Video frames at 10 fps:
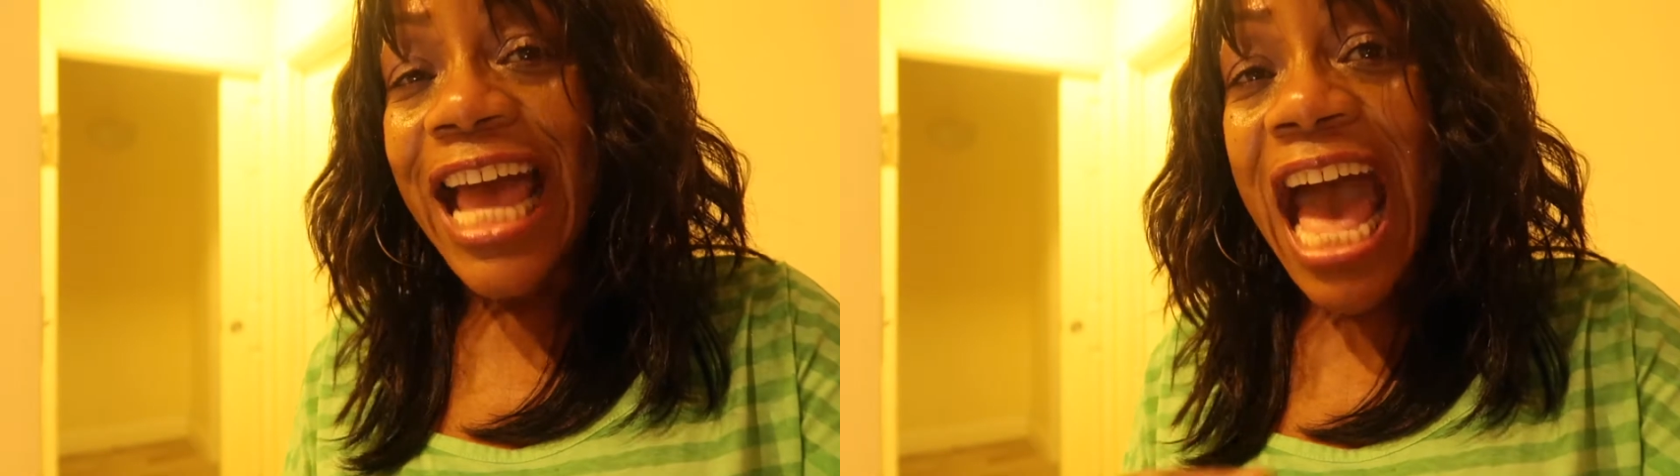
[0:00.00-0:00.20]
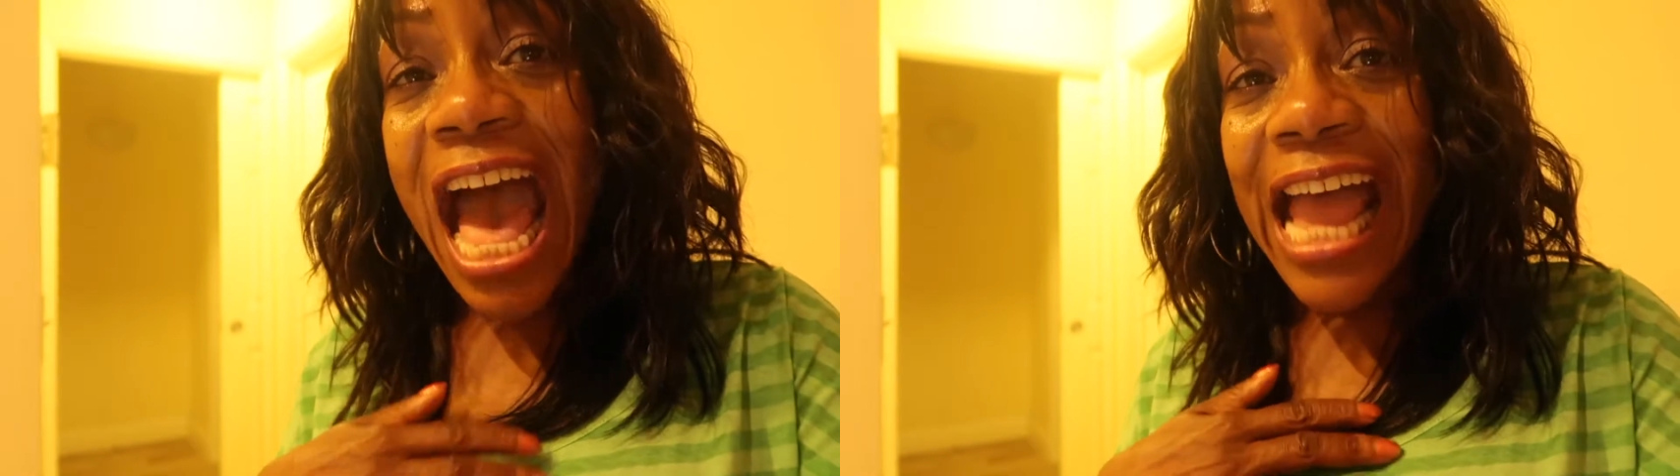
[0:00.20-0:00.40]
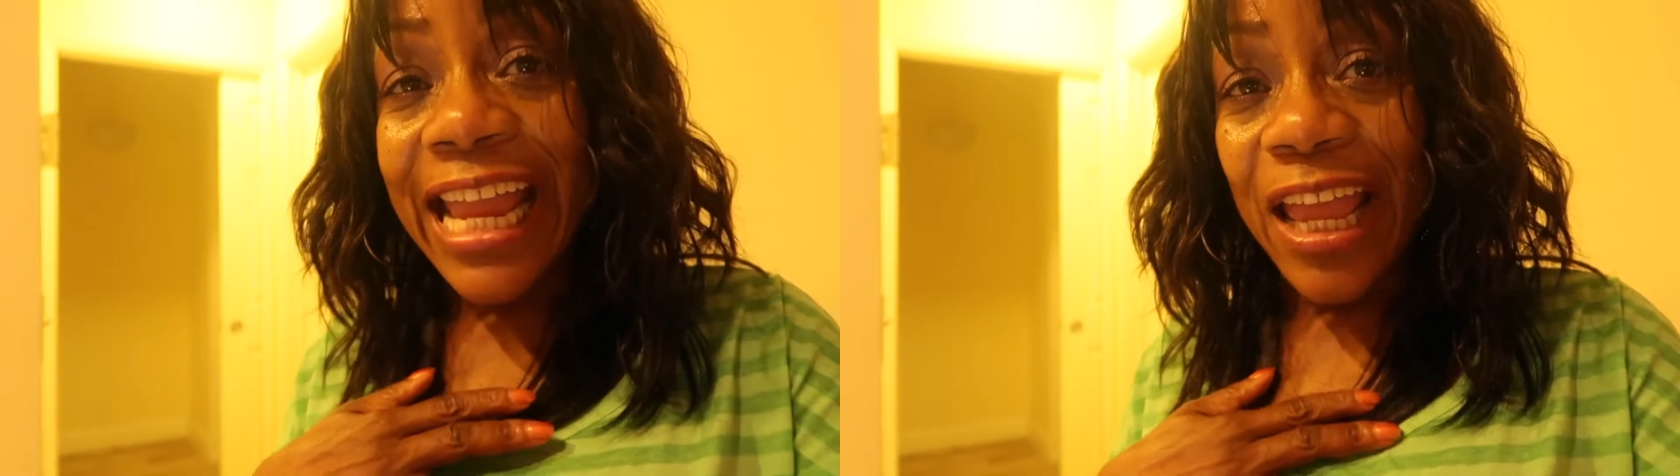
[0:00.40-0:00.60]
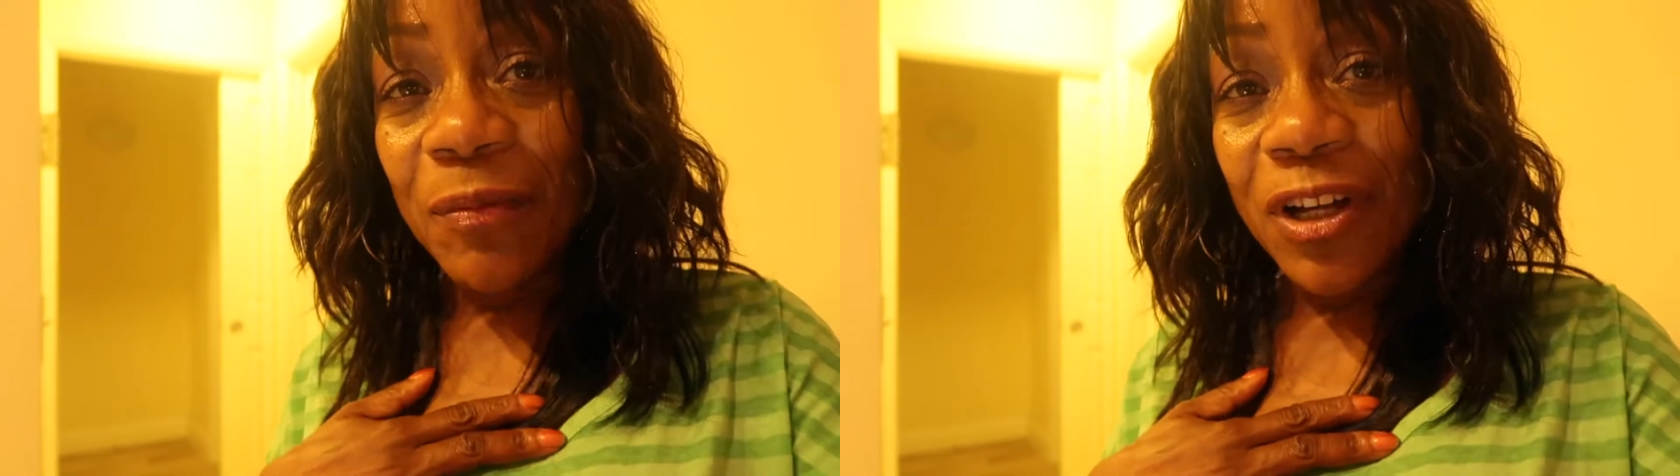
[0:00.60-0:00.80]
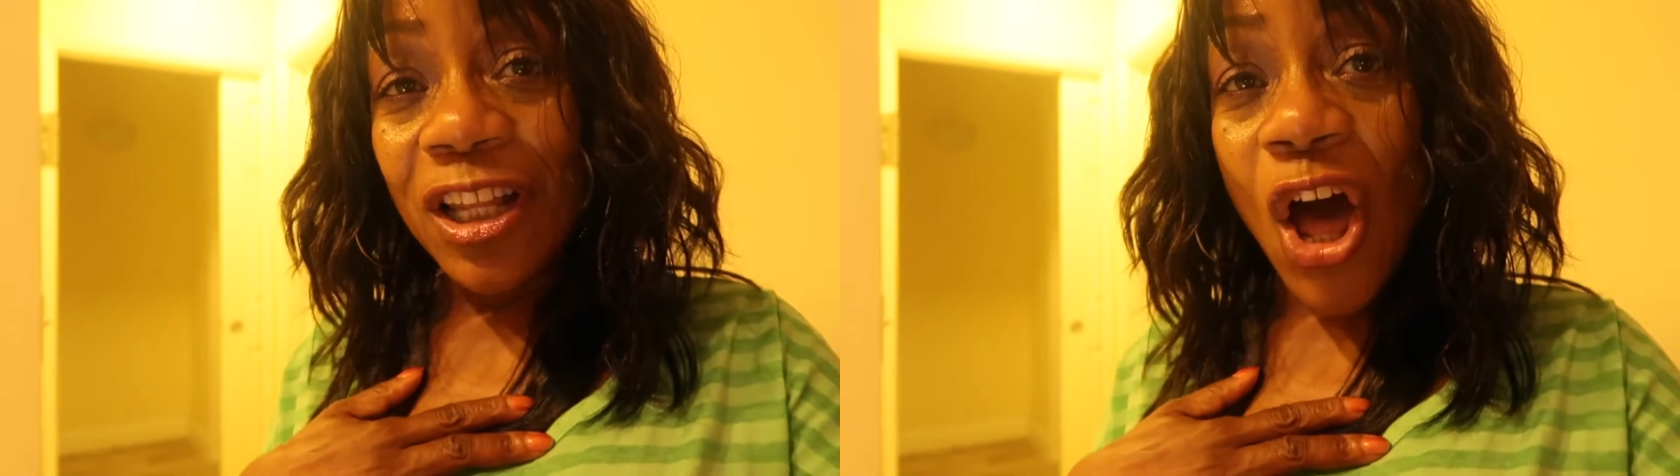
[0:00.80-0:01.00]
I am
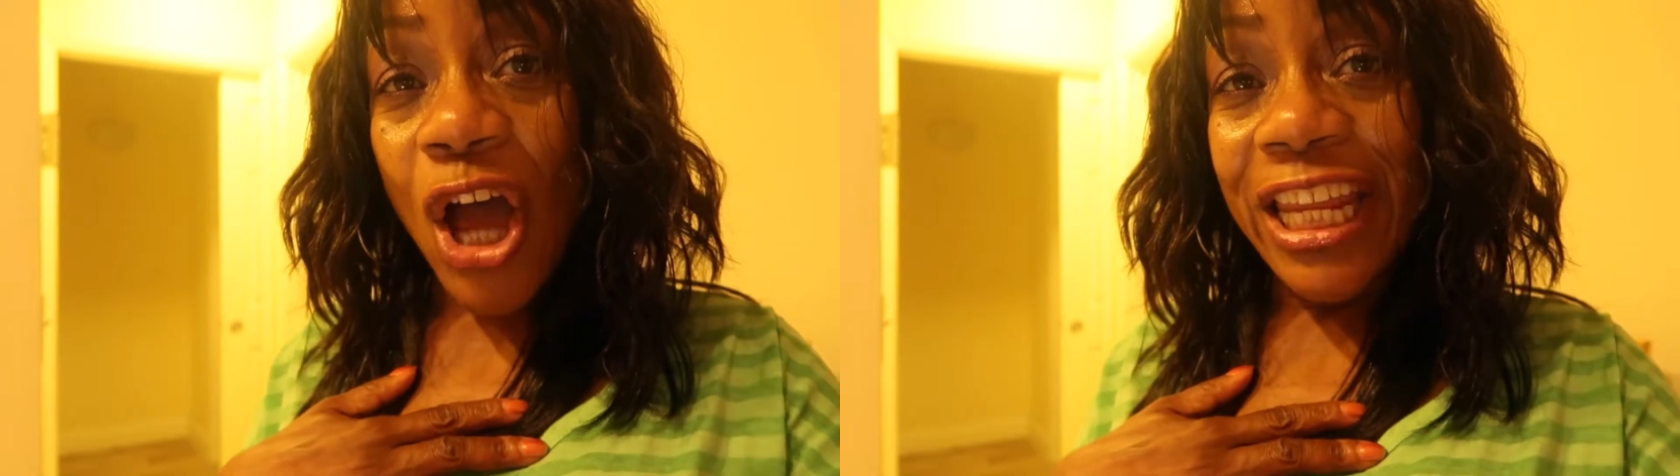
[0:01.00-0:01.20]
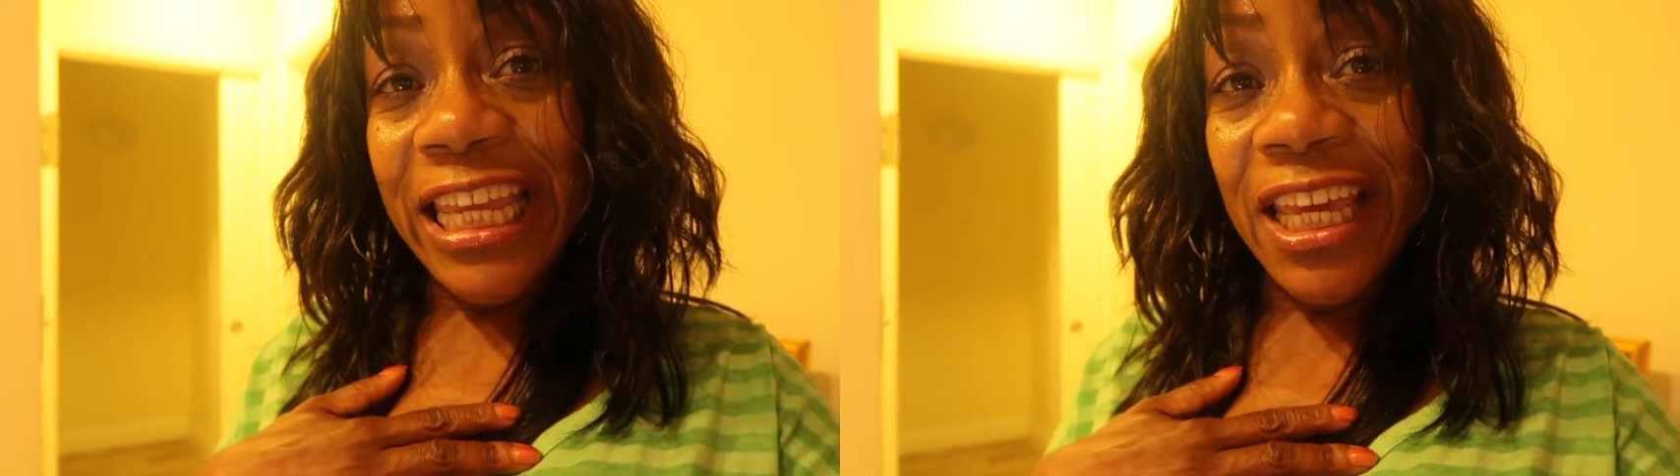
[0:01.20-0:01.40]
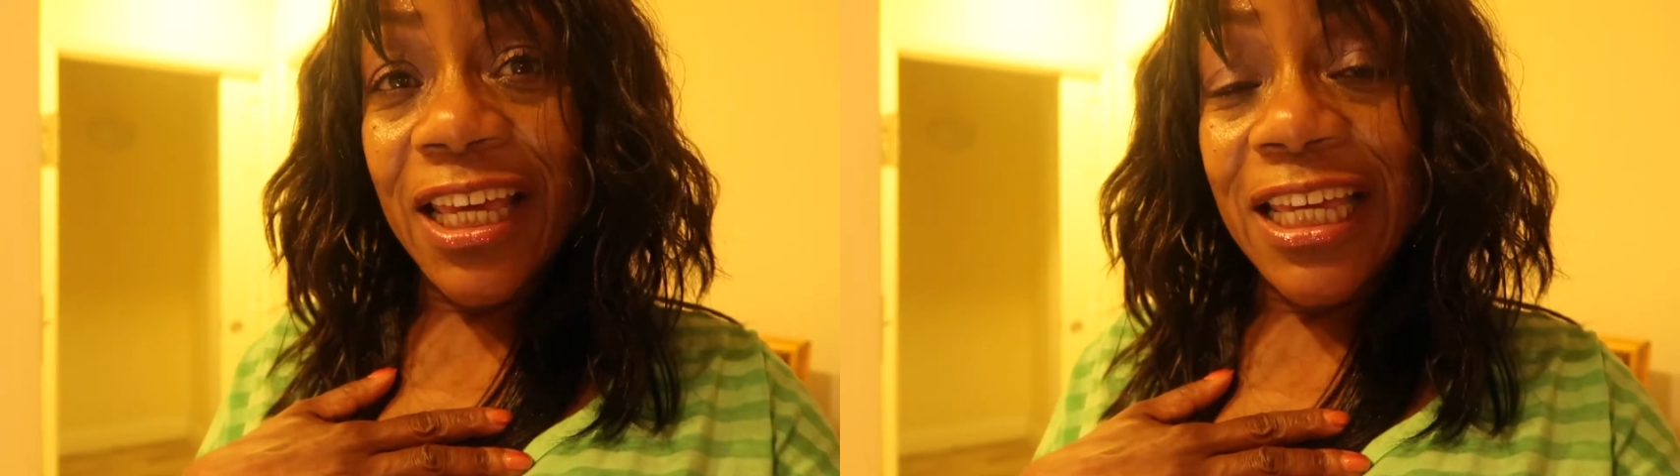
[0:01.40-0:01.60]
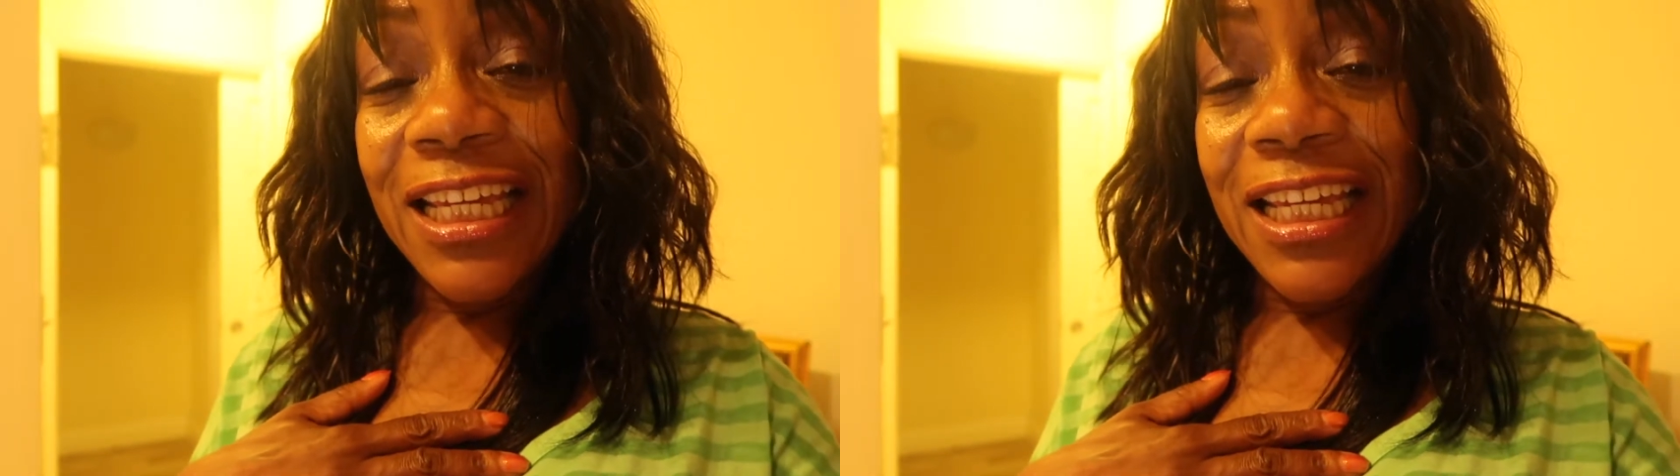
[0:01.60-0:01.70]
Claudia.